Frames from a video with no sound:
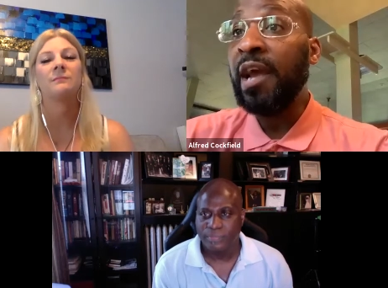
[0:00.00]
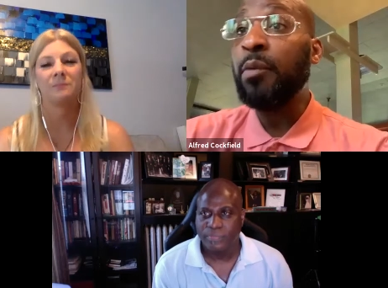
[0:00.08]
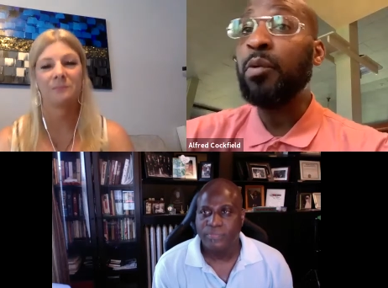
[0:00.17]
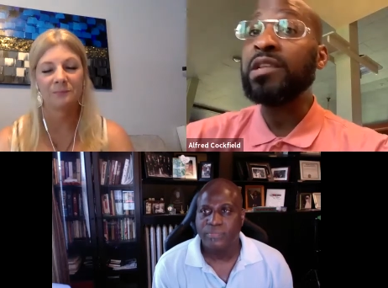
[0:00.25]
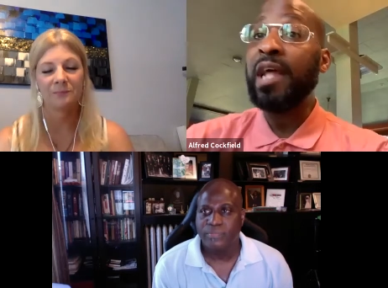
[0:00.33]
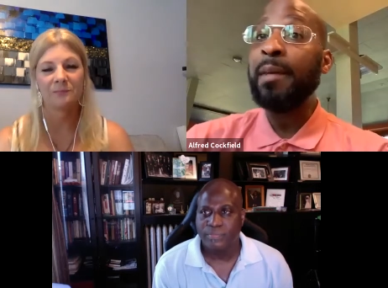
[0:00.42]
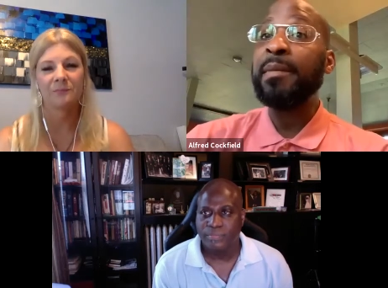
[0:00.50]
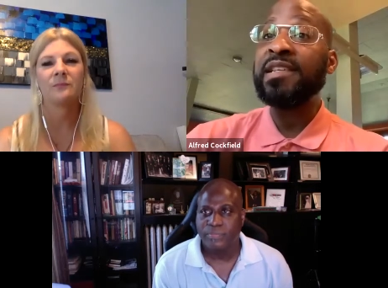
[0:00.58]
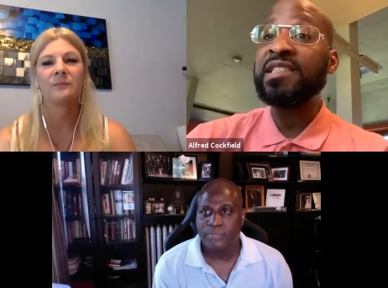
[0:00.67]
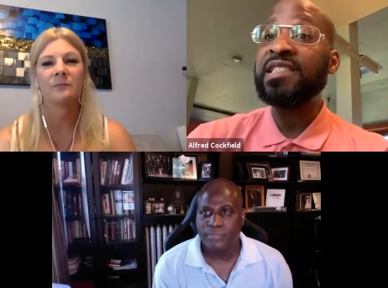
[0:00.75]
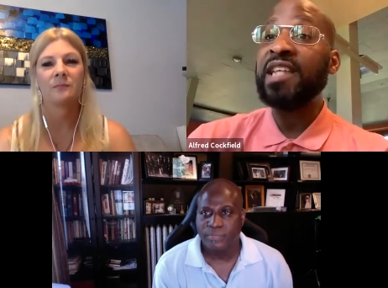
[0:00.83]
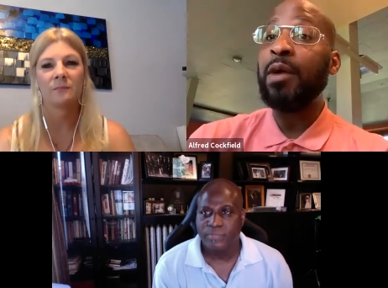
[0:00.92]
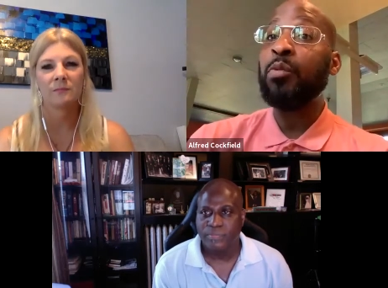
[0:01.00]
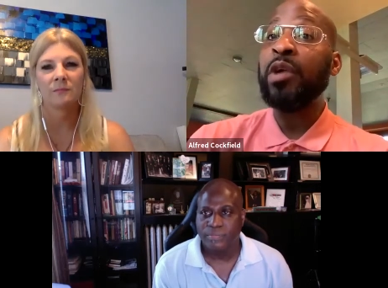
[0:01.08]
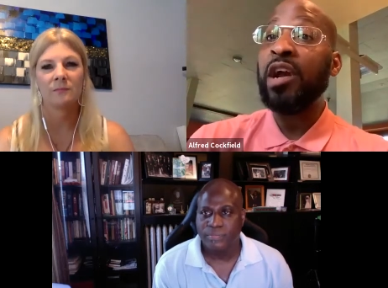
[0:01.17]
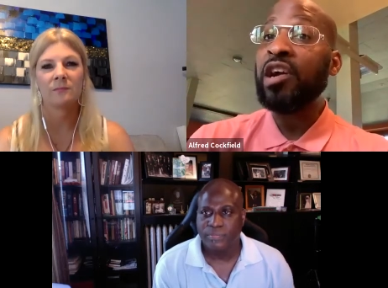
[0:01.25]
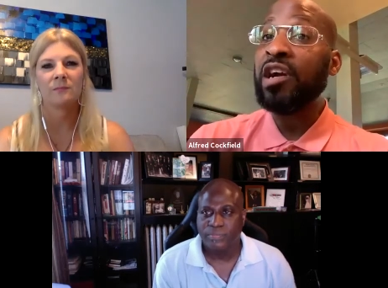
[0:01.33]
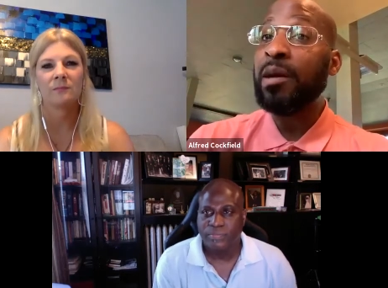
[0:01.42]
Speaker 1: And what that means is that we
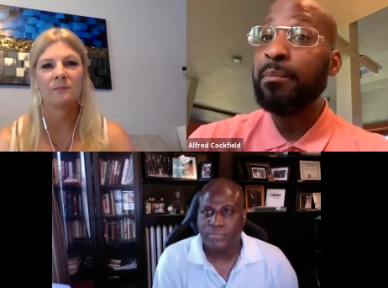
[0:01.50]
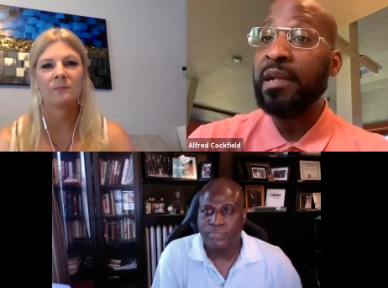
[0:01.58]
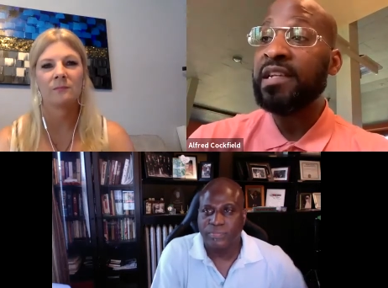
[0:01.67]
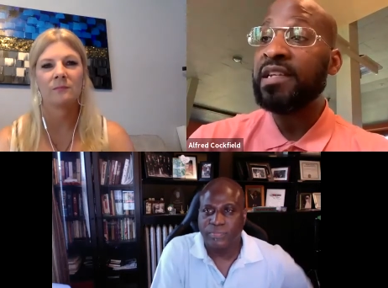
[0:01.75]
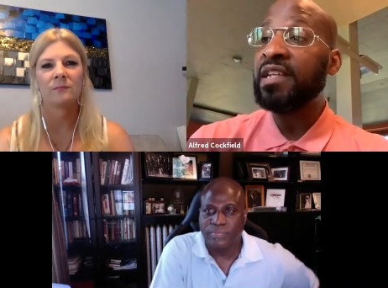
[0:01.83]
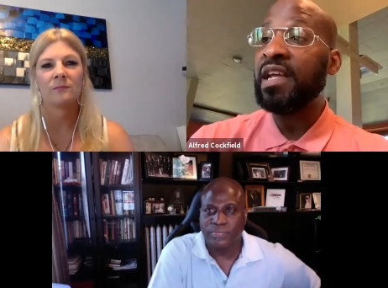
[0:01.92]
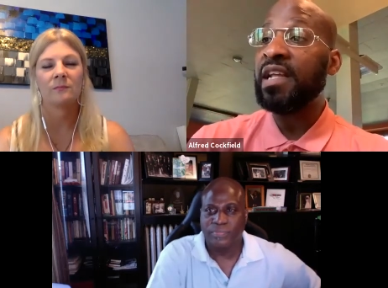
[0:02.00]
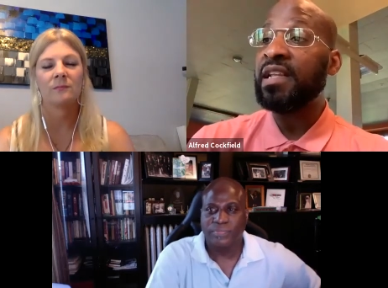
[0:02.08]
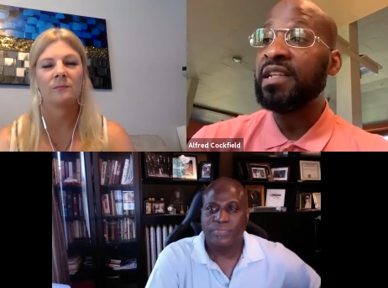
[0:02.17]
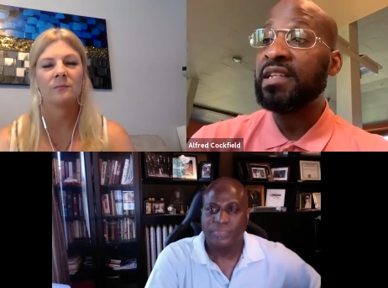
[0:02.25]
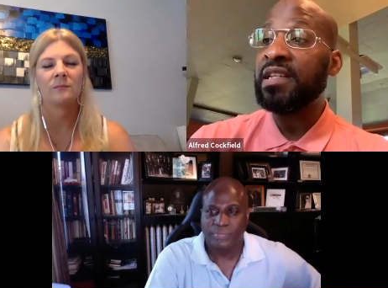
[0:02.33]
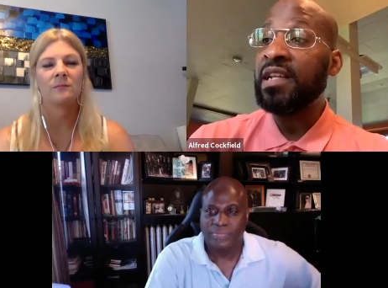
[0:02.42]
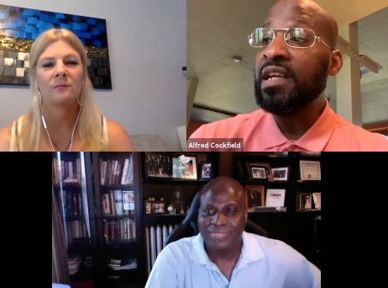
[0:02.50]
are committed in